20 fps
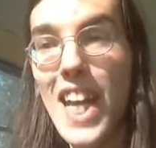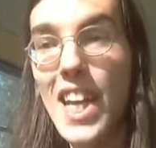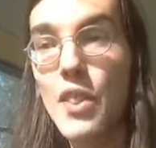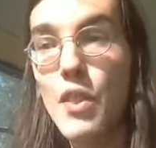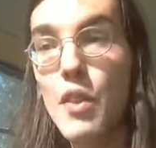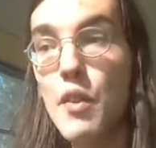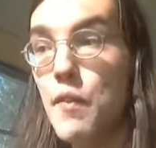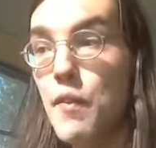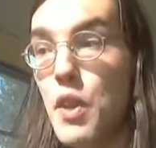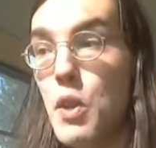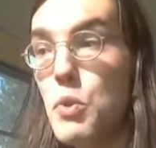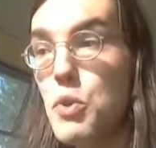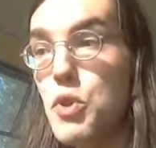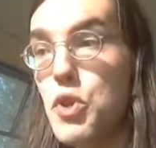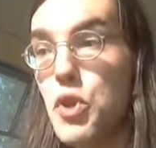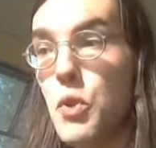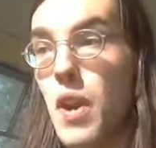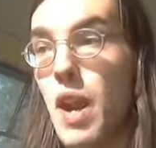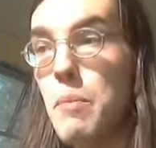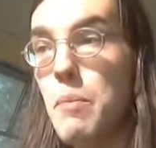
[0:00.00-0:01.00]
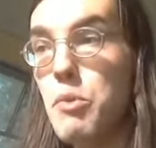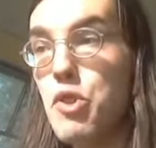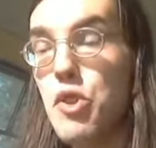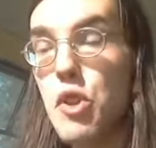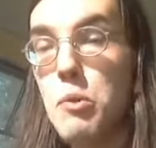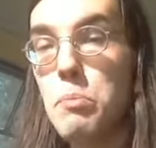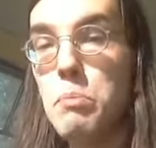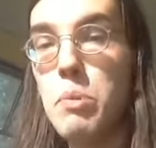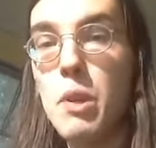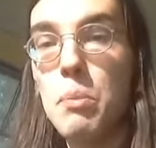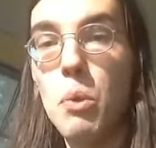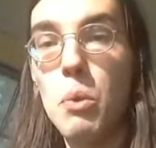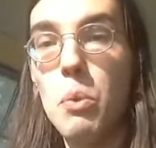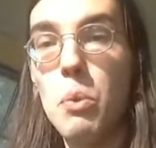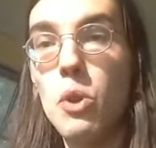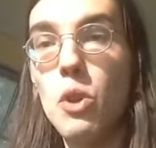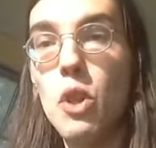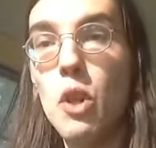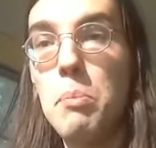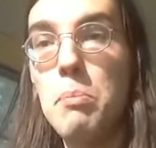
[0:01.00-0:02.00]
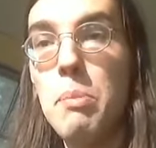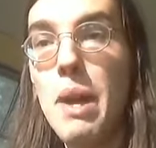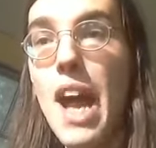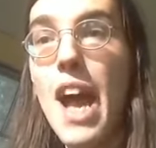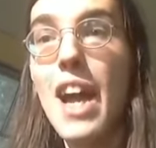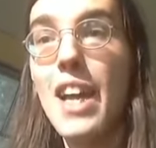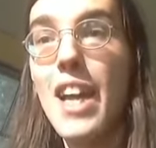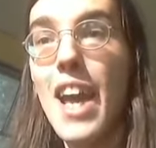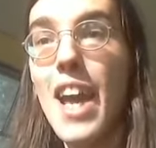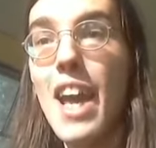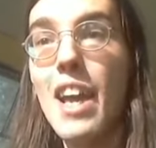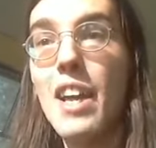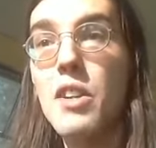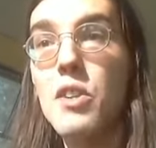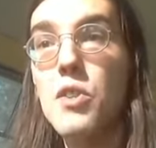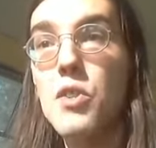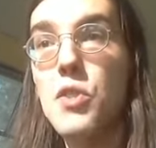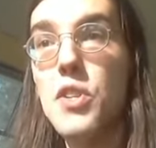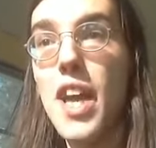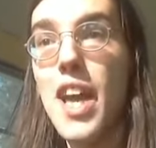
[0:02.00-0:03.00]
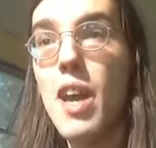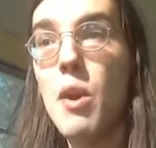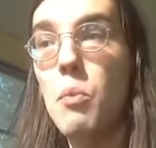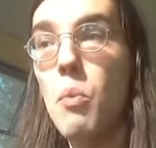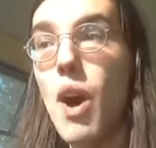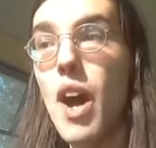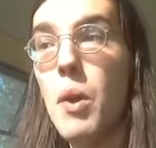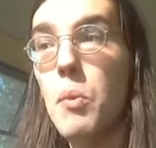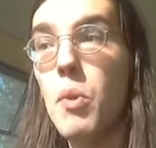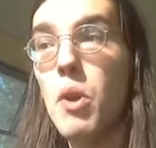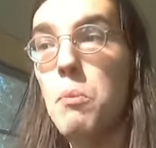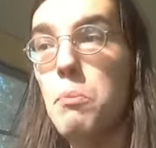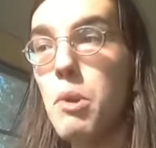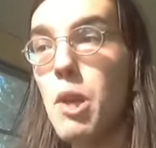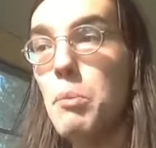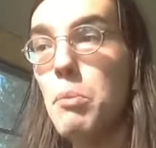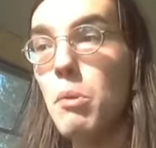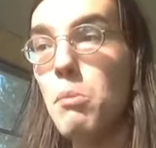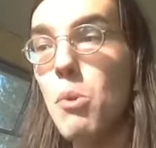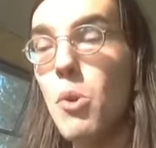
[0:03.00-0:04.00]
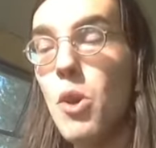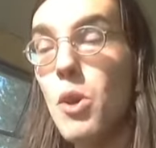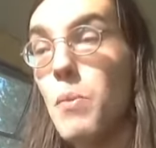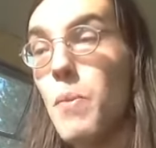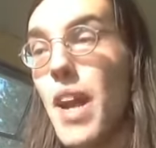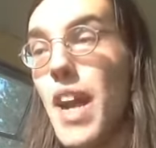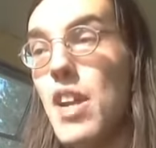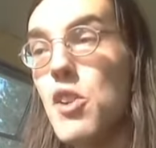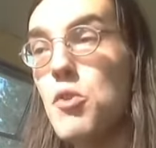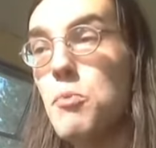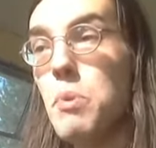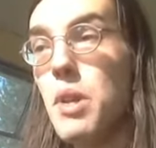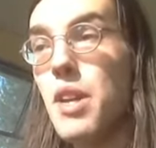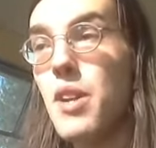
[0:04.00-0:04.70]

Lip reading: In the future, I'm sure people will look back and say, why weren't people more enraged?